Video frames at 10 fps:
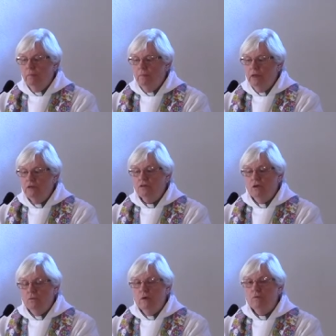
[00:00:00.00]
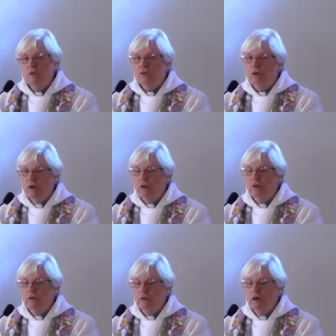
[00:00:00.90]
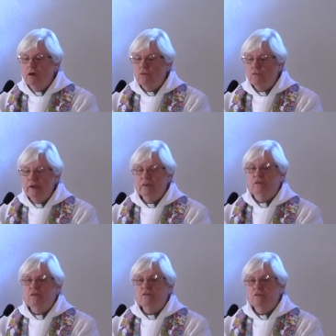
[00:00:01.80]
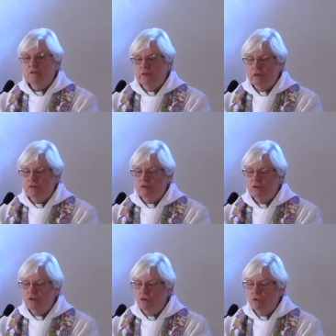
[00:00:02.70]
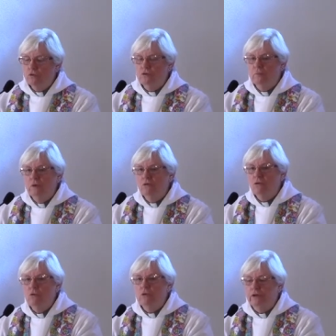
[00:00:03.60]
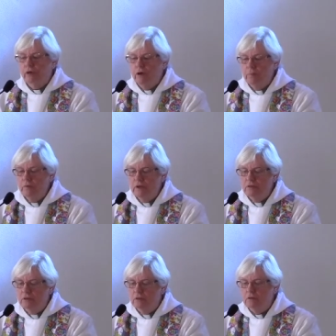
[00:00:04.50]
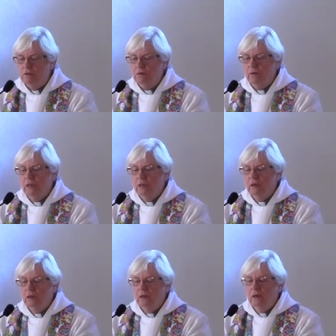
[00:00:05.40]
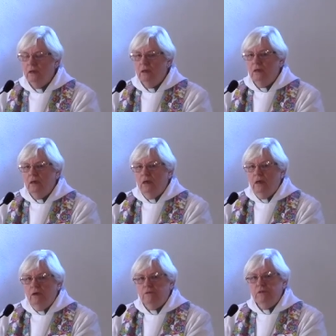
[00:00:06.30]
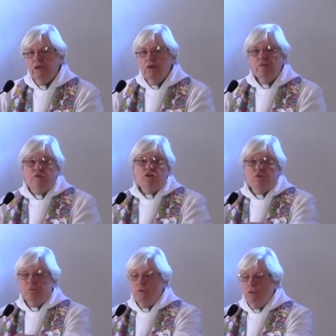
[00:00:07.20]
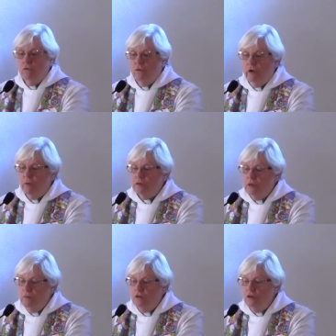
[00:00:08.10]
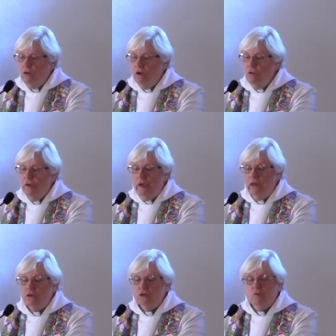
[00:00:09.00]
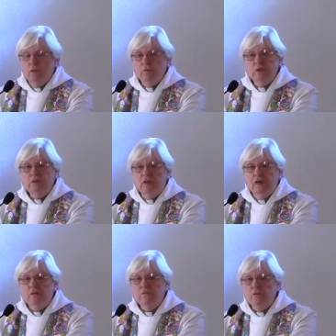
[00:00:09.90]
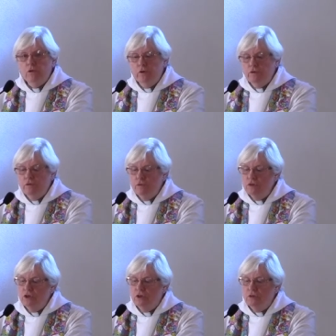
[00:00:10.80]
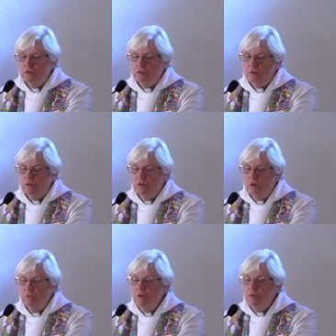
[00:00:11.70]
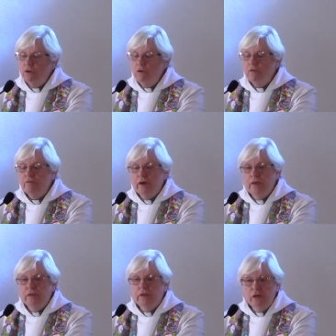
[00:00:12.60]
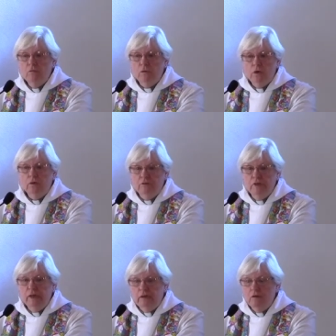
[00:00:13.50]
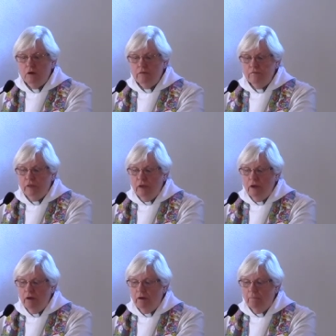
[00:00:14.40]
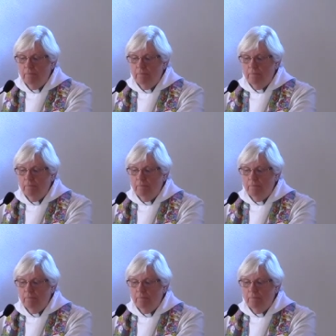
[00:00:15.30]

means that we will not allow racist or sexist jokes to be told in our presence. If a television program seems to go against what we stand for as Christians, we will notify the network to get it off the air.